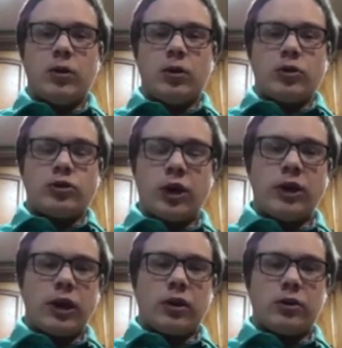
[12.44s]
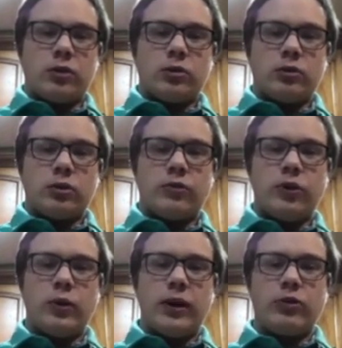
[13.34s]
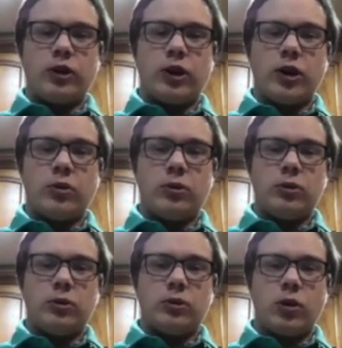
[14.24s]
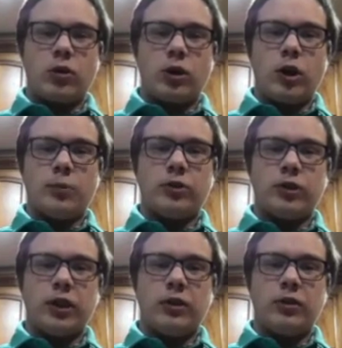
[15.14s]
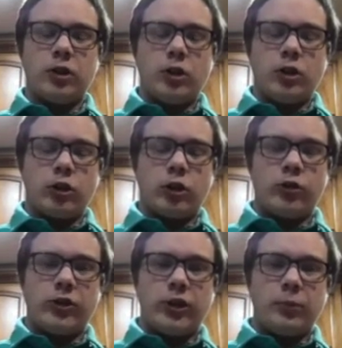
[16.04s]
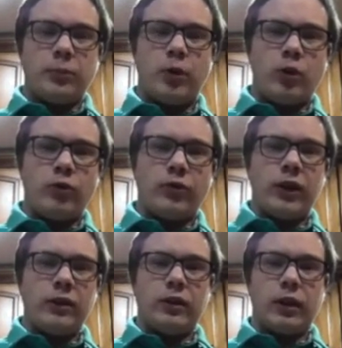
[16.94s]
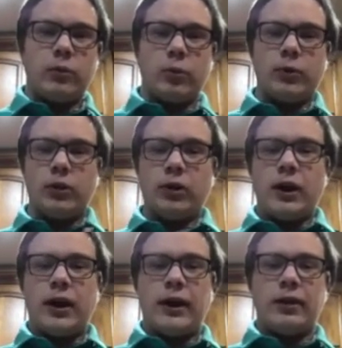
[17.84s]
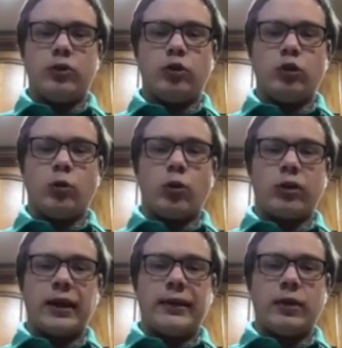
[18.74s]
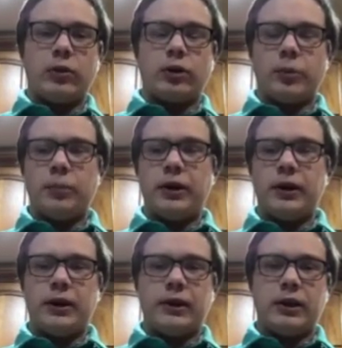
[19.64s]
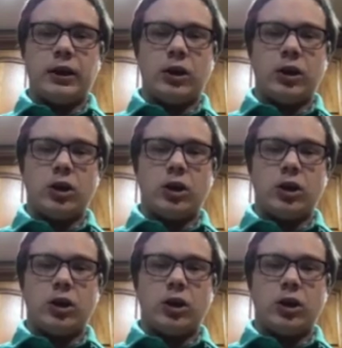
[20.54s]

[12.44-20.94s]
Sunday, a few days ago, Oklahoma State learned their bowl fate. They will be heading to Orlando to compete in the